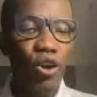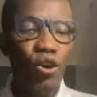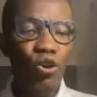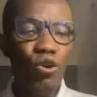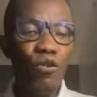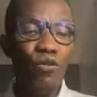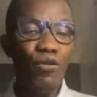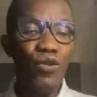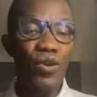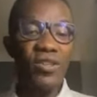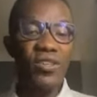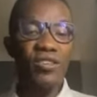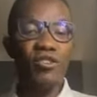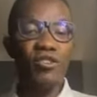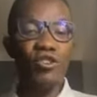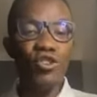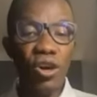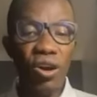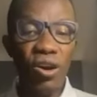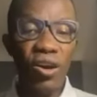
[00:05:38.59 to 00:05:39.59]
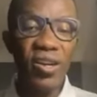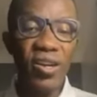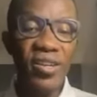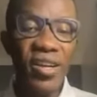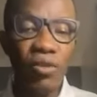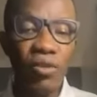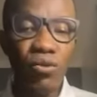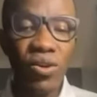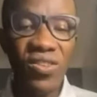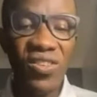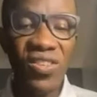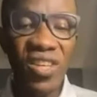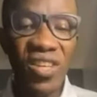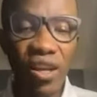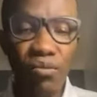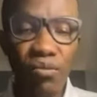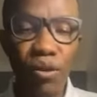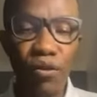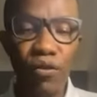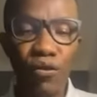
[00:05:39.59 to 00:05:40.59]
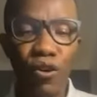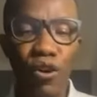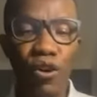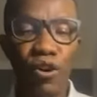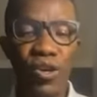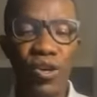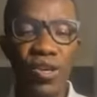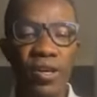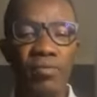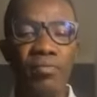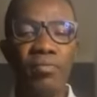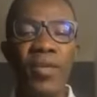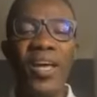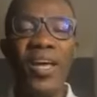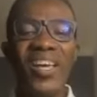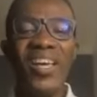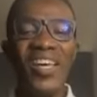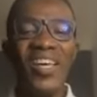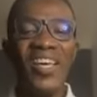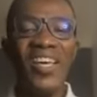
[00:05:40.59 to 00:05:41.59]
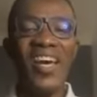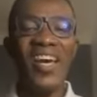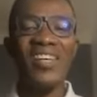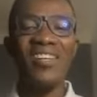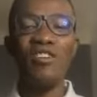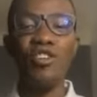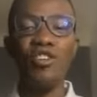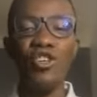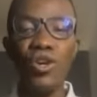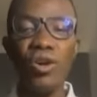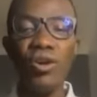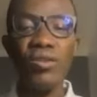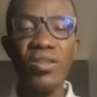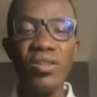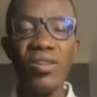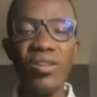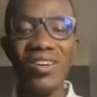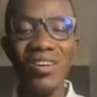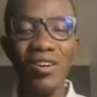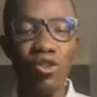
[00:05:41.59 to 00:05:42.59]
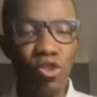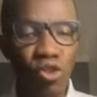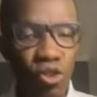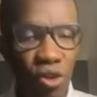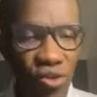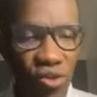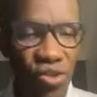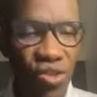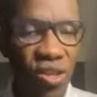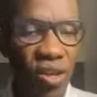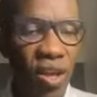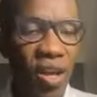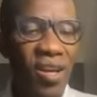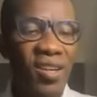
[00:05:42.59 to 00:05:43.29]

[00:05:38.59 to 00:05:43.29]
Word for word: who for the joy that was set before him, he endured the cross,